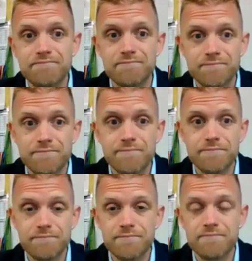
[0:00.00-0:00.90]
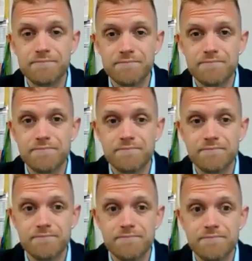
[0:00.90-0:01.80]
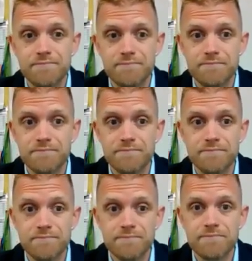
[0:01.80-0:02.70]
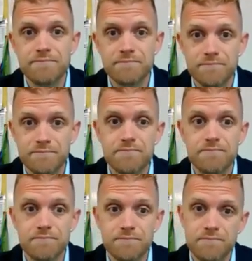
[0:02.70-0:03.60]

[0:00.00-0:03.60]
[no speech]